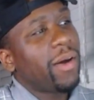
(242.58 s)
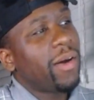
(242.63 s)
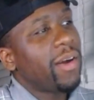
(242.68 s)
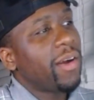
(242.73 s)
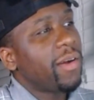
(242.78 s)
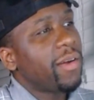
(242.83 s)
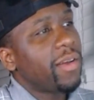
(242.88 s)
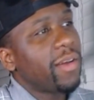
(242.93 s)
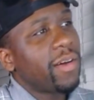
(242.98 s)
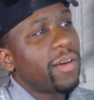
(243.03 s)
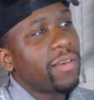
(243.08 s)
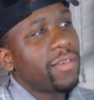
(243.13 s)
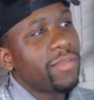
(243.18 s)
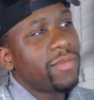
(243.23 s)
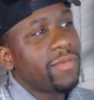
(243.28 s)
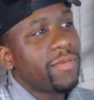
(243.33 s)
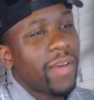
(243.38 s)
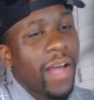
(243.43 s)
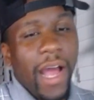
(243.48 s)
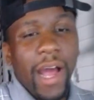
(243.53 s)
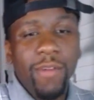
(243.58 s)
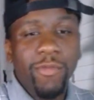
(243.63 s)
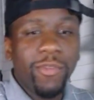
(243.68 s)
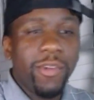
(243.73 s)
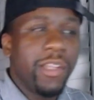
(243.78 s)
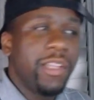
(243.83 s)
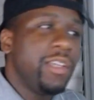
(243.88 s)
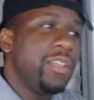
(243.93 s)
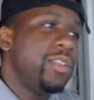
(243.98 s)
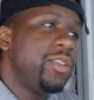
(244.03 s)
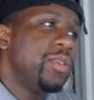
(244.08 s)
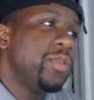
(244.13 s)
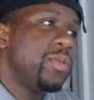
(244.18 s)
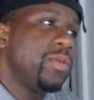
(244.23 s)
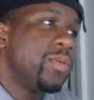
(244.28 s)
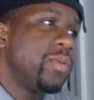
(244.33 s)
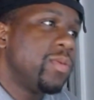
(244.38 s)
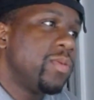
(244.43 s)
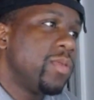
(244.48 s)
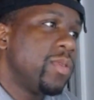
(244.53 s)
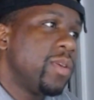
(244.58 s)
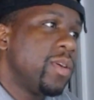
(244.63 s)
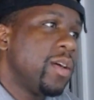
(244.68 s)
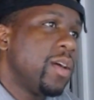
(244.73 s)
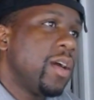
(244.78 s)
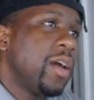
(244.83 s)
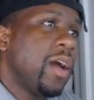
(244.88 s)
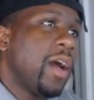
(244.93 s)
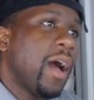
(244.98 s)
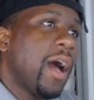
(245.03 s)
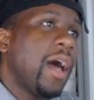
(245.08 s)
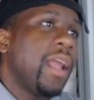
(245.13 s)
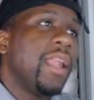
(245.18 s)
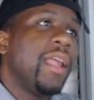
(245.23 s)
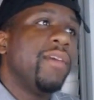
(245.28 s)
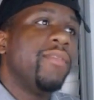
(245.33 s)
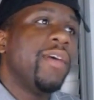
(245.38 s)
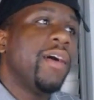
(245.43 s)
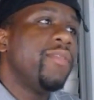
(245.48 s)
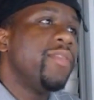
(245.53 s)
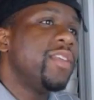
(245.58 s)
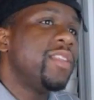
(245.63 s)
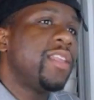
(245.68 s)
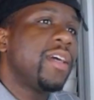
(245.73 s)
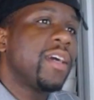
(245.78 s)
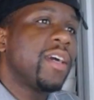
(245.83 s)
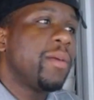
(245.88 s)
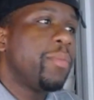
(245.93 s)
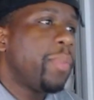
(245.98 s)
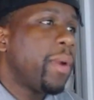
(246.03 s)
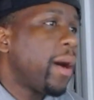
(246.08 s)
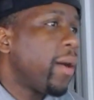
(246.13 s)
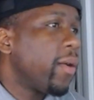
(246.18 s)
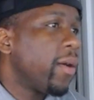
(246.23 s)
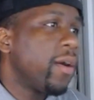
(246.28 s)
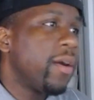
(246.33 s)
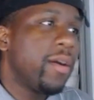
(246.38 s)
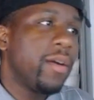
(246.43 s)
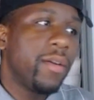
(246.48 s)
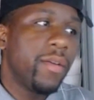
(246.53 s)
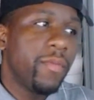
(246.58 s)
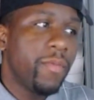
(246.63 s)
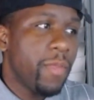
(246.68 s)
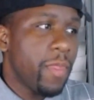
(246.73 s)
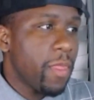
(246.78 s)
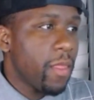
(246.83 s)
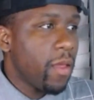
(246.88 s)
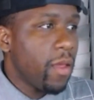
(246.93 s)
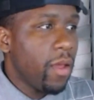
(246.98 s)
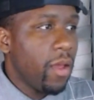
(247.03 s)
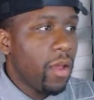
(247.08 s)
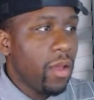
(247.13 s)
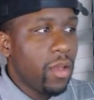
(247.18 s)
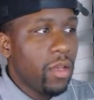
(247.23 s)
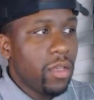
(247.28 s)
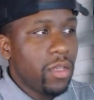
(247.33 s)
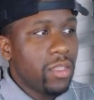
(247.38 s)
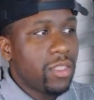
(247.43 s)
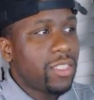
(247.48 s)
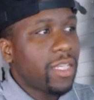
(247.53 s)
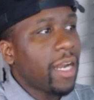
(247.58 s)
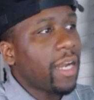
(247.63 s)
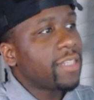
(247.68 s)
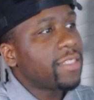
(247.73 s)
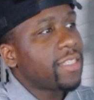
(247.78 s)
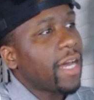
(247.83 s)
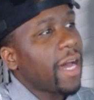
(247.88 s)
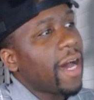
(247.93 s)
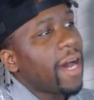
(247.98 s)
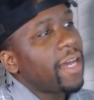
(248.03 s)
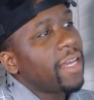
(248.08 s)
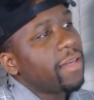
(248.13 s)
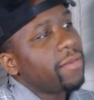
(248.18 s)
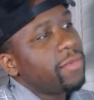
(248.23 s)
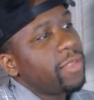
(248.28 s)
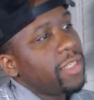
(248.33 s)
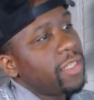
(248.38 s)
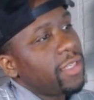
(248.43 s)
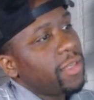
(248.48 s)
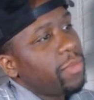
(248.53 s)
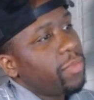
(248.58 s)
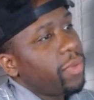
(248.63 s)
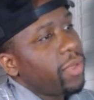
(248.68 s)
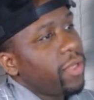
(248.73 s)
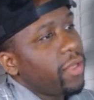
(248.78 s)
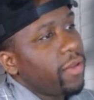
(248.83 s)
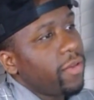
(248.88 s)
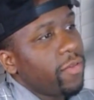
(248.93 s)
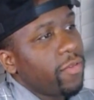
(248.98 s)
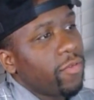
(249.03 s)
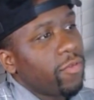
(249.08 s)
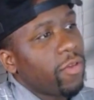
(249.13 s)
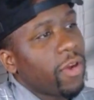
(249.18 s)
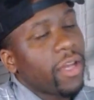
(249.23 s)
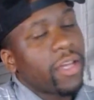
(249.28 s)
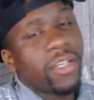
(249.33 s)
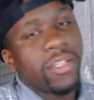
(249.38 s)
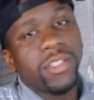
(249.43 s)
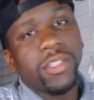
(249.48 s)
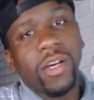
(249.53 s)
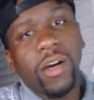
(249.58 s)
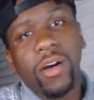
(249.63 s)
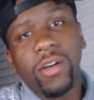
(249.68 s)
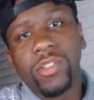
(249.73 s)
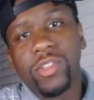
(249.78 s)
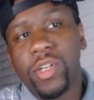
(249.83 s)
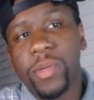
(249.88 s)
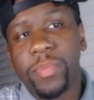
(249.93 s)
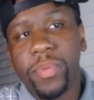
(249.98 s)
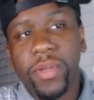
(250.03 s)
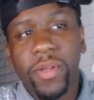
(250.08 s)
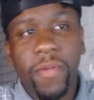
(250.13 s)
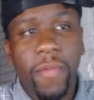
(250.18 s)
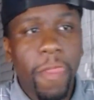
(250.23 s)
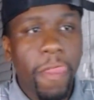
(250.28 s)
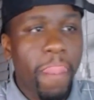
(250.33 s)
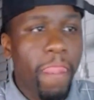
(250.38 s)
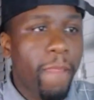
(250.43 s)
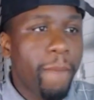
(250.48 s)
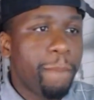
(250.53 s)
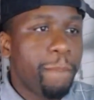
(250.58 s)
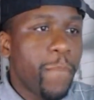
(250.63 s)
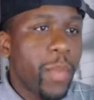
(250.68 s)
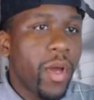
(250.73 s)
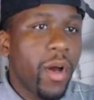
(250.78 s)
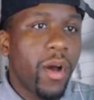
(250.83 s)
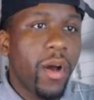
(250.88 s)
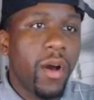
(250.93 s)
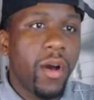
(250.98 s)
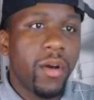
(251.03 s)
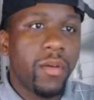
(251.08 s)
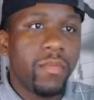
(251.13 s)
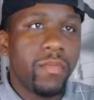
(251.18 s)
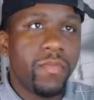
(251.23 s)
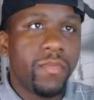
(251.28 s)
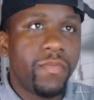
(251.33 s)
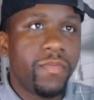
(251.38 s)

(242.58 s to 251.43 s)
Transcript: her, yo. I really do. I love everything about her. Shout out to IAMDDB. Record is called Drippy. I